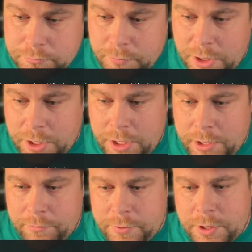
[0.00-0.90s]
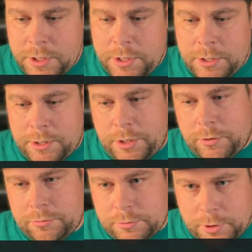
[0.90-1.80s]

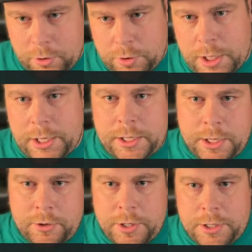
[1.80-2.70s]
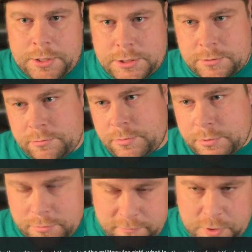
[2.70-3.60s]
low-lying areas,
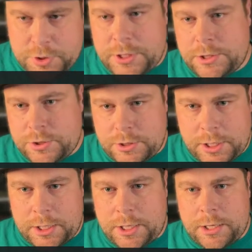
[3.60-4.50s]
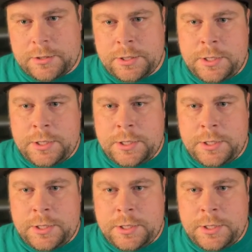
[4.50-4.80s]
vegetation, yada, yada.